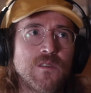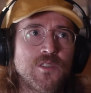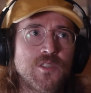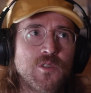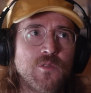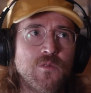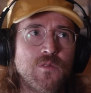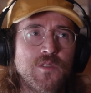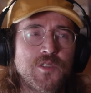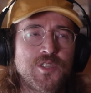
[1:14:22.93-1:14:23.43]

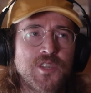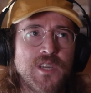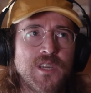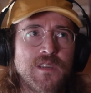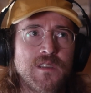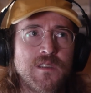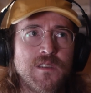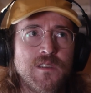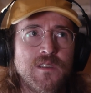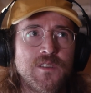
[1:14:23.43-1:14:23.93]
So it's
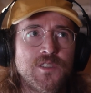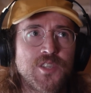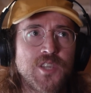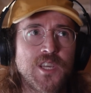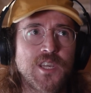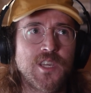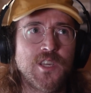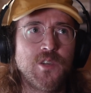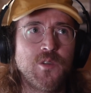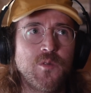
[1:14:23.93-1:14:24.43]

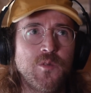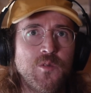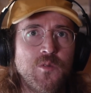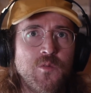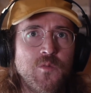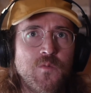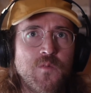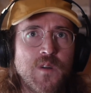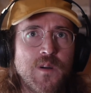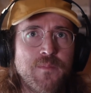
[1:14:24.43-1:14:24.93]
like
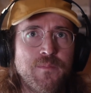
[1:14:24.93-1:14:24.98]
you've